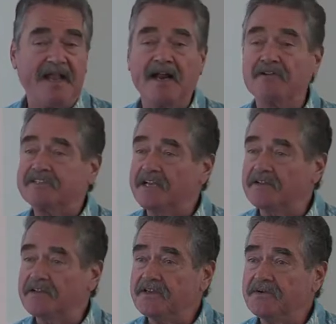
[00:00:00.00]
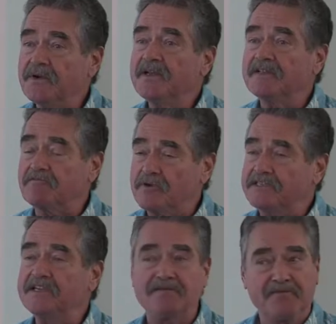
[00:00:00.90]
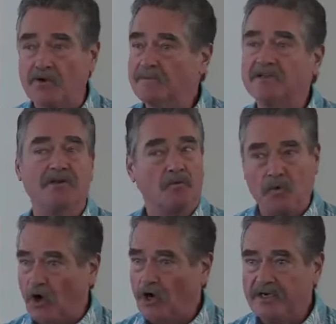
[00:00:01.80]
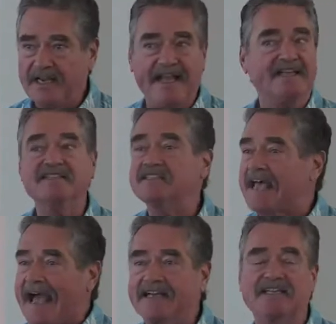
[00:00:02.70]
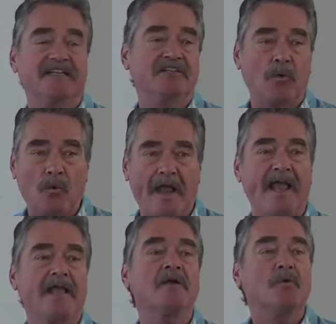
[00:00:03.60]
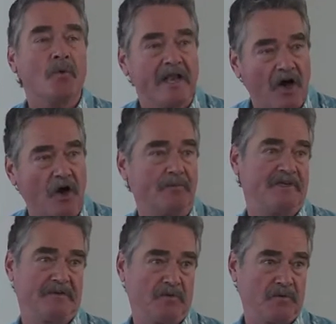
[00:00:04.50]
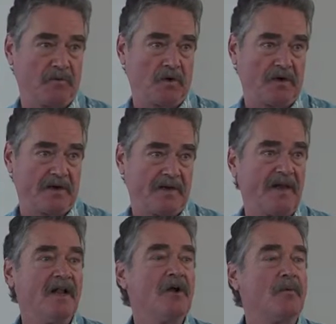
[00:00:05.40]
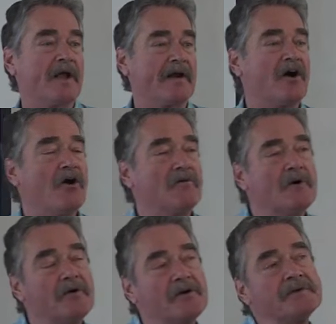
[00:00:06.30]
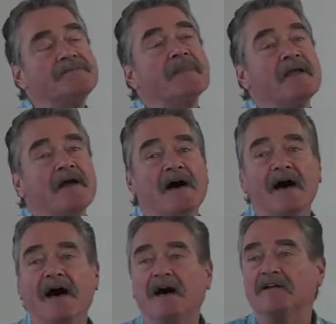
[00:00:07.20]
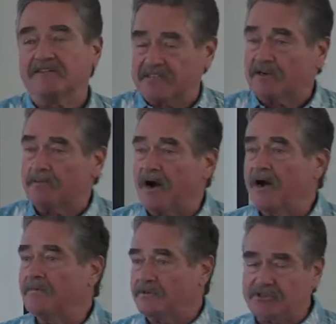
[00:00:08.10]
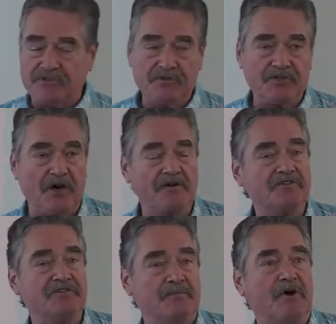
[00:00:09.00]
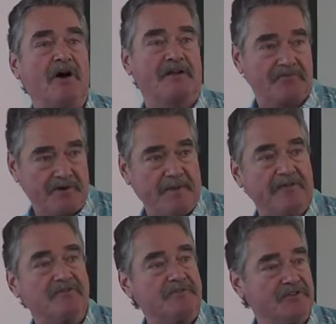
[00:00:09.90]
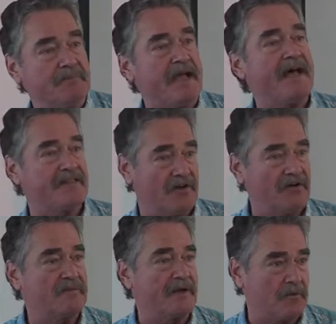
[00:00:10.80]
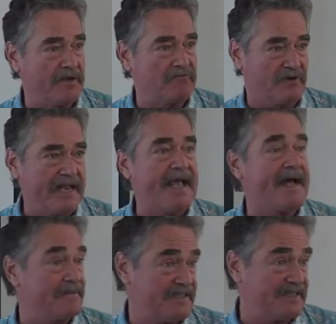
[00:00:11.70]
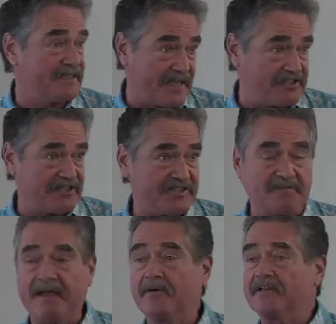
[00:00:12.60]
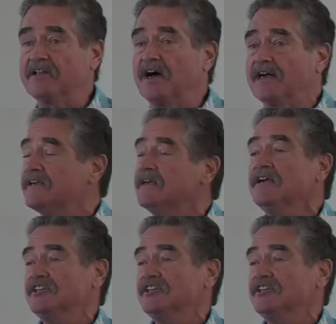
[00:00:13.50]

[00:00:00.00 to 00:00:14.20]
and I'll tell you, the resale formula worked exactly the way we hoped it would work. We had a homeowner, single mom with 2 daughters who bought a 3-bedroom, 2-bath home that we rehabbed in the Legends at Maui Lani.